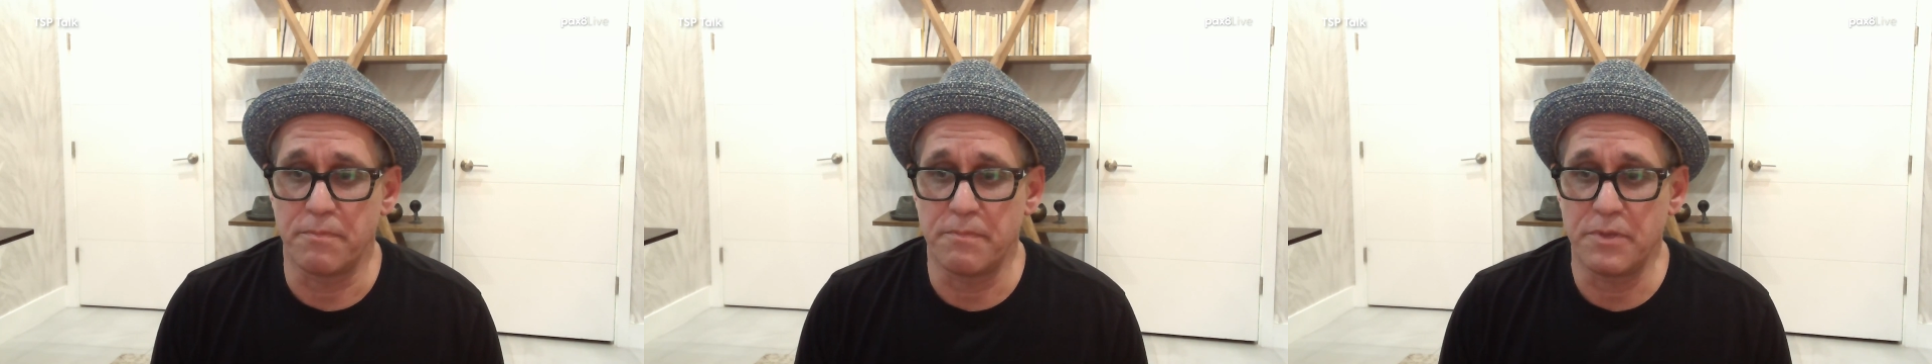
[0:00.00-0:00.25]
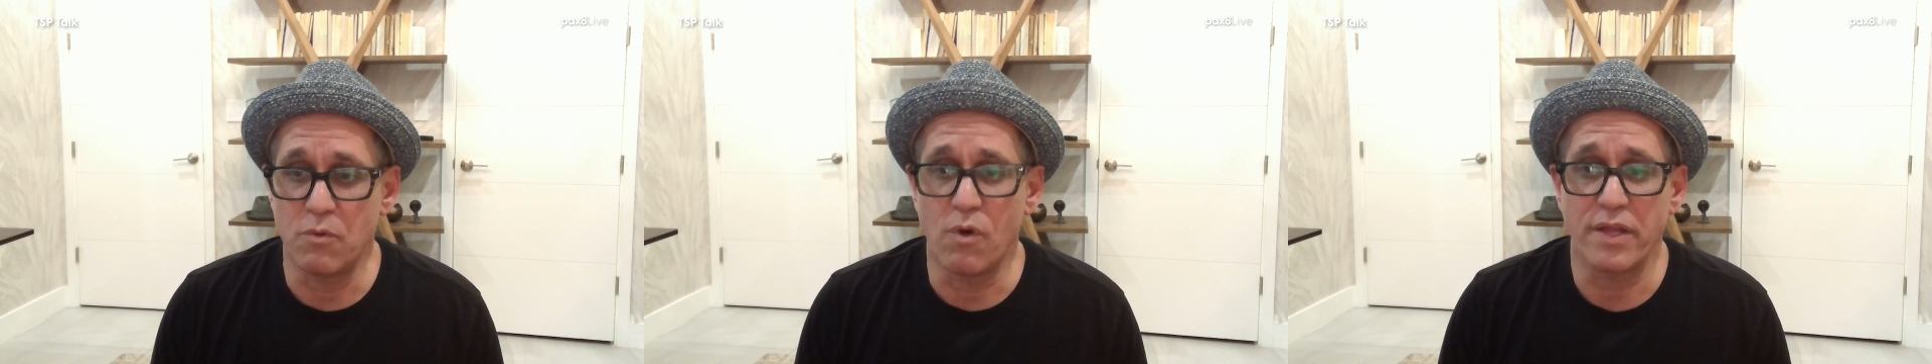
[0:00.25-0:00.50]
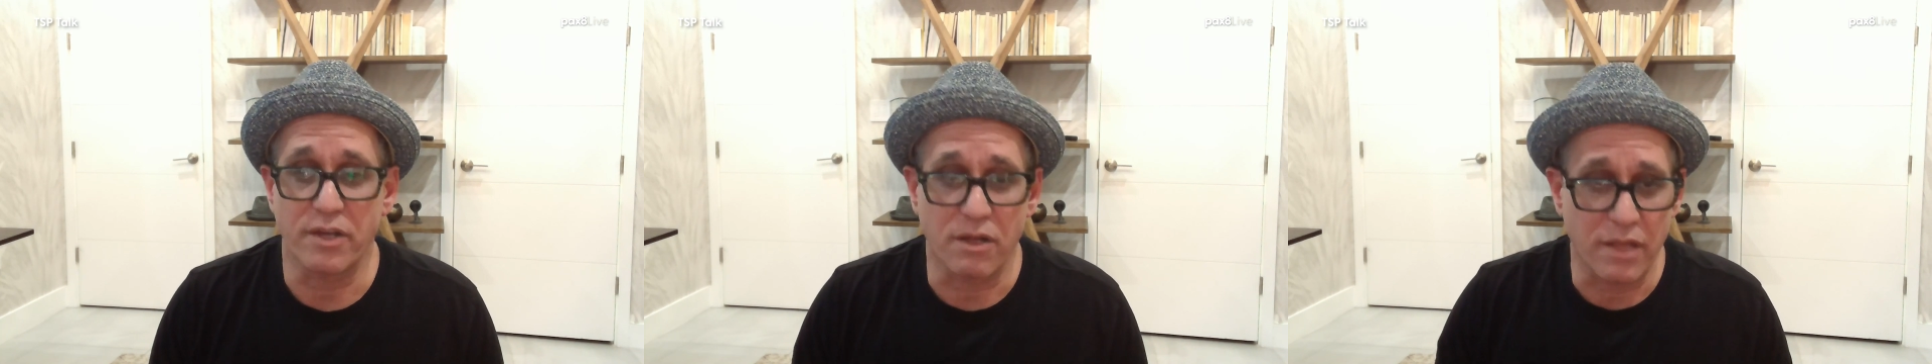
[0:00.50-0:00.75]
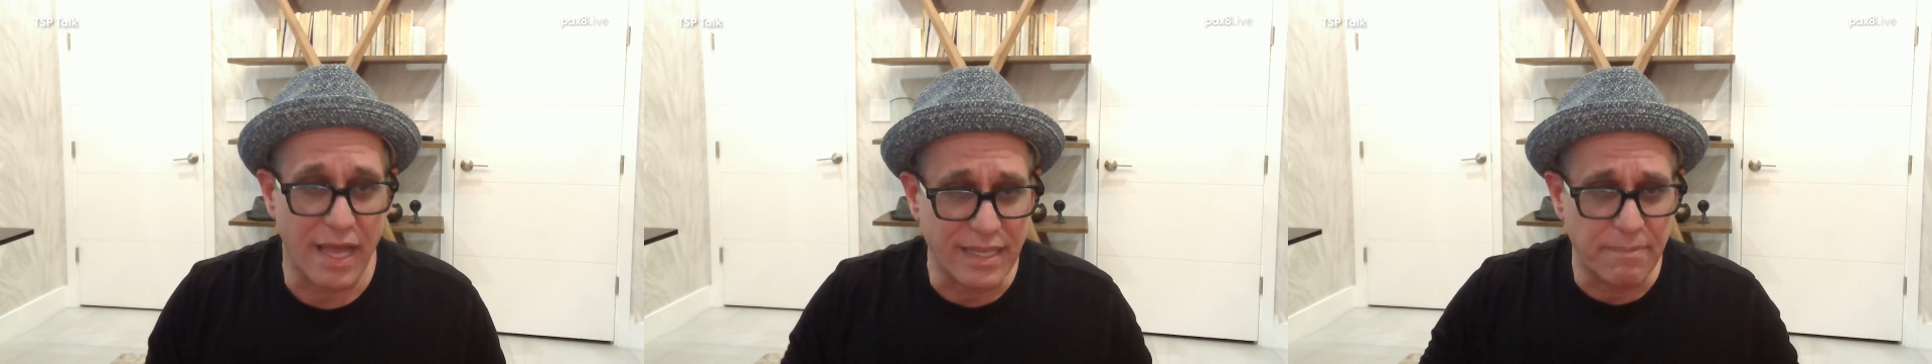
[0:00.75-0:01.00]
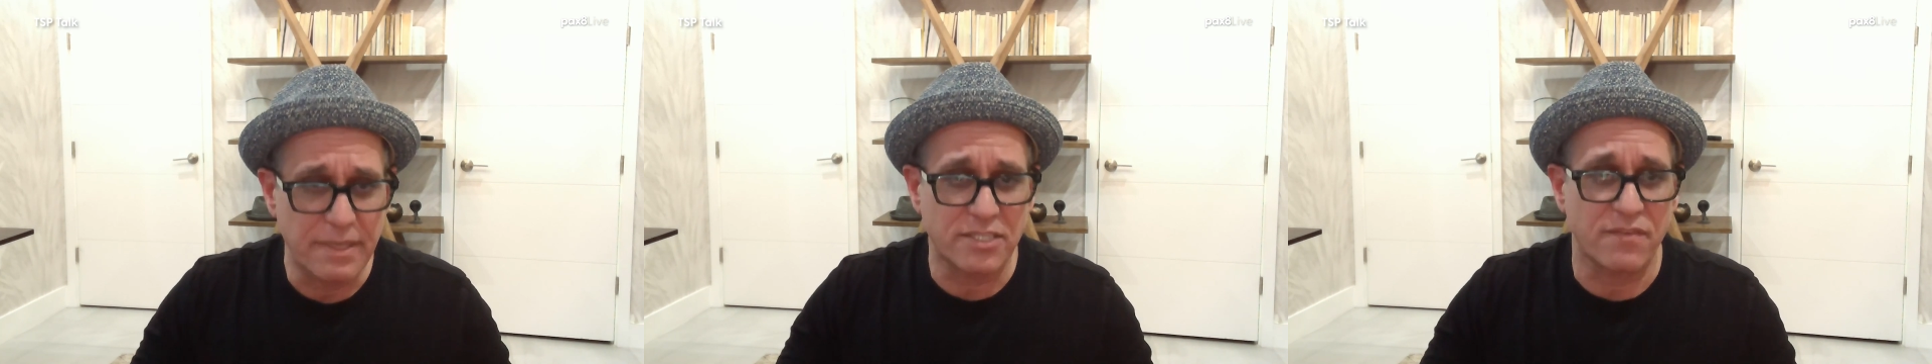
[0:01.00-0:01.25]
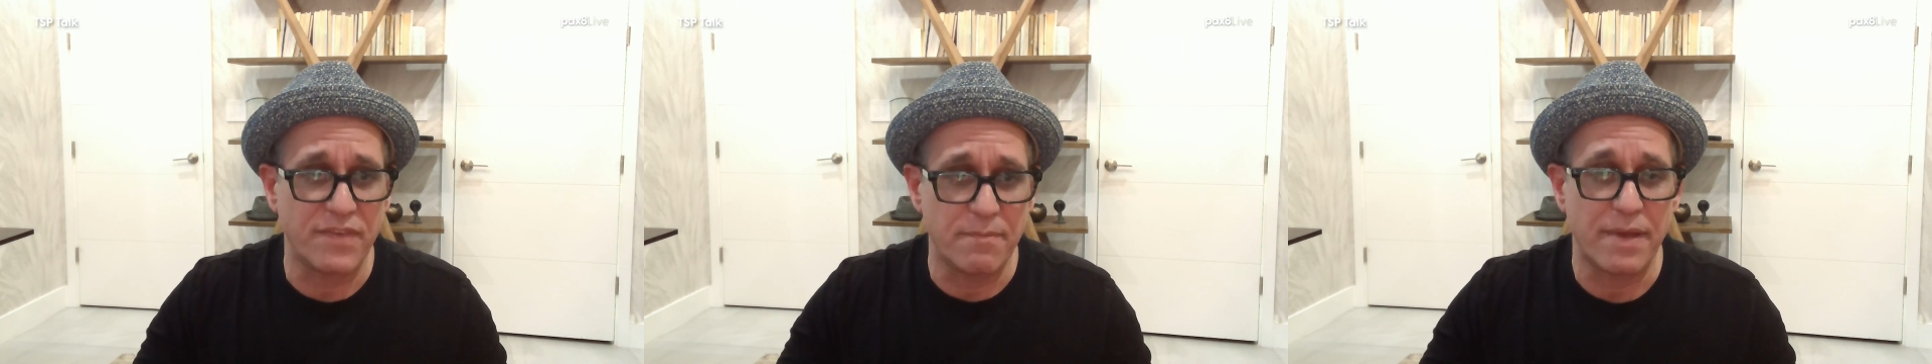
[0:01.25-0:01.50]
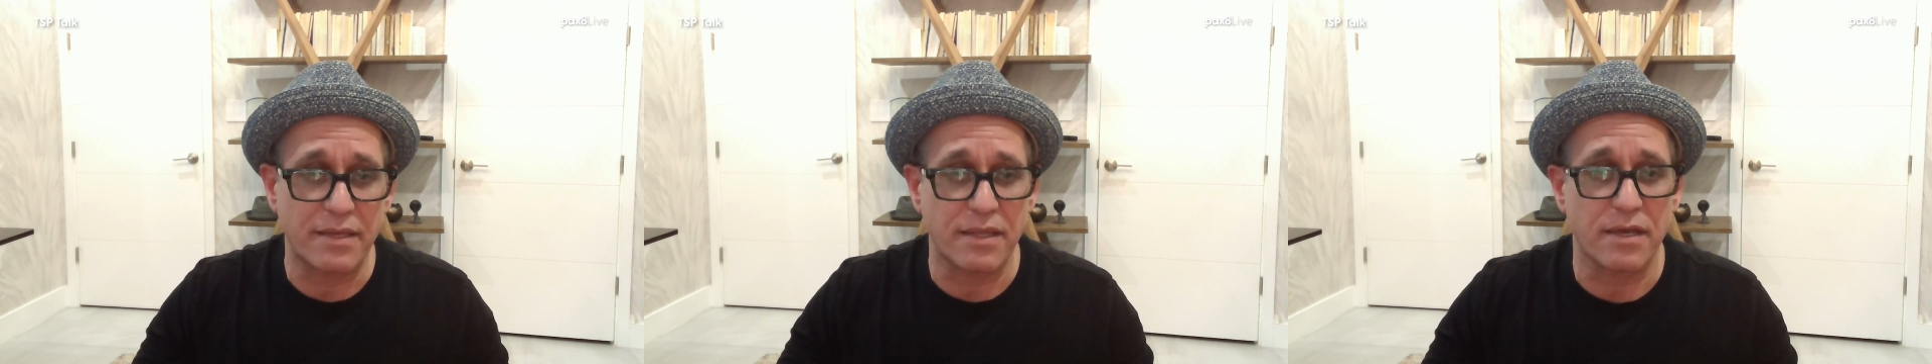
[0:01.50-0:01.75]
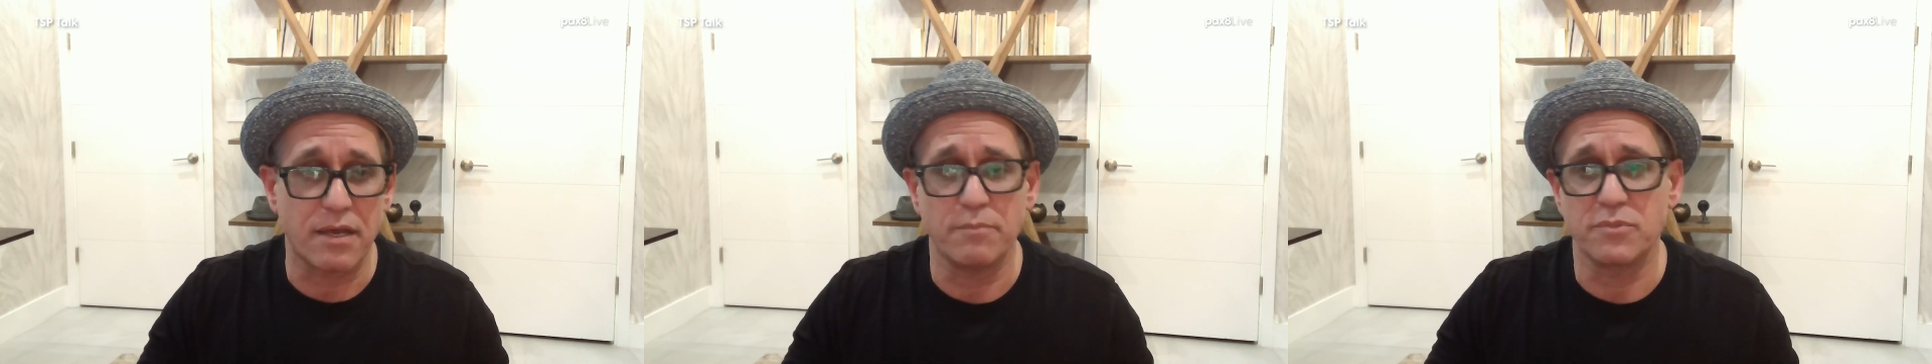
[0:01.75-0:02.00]
you want to, any piece of feedback
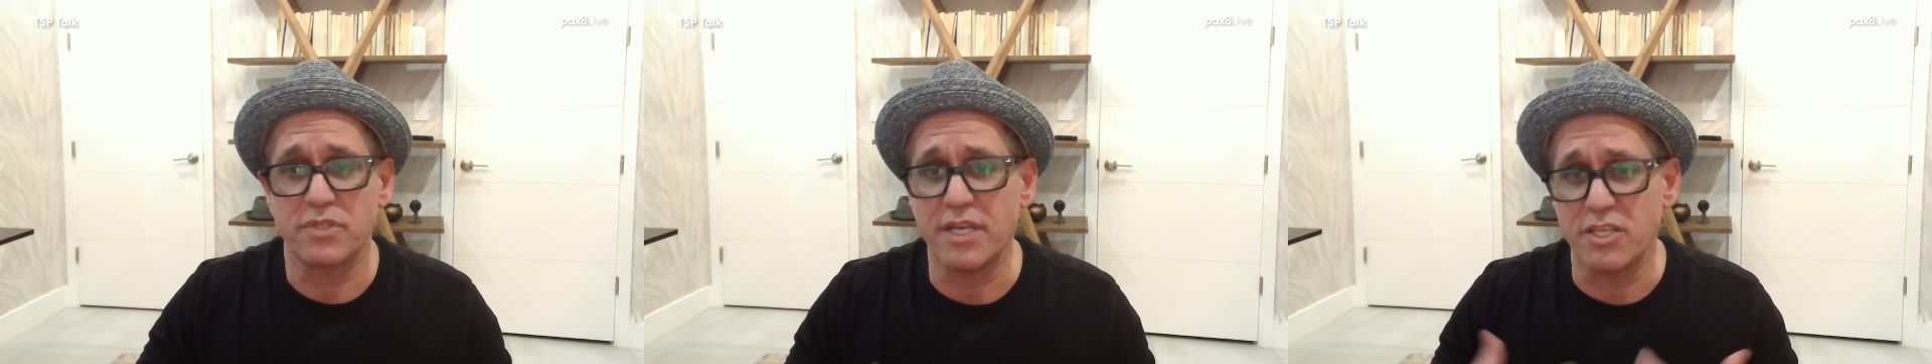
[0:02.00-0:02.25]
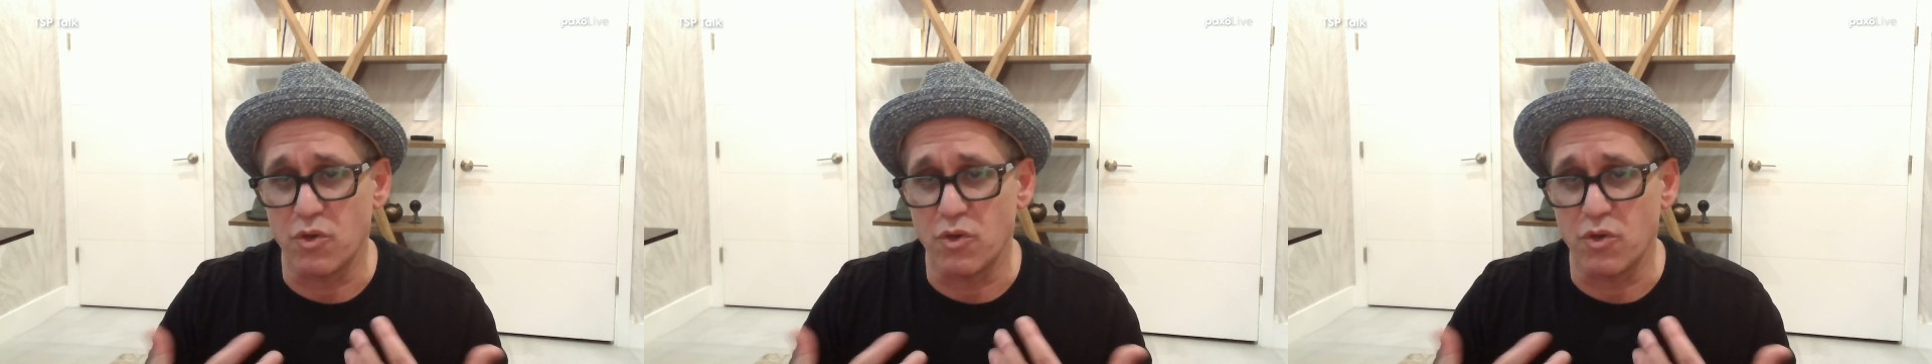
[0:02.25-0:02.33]
that comes in,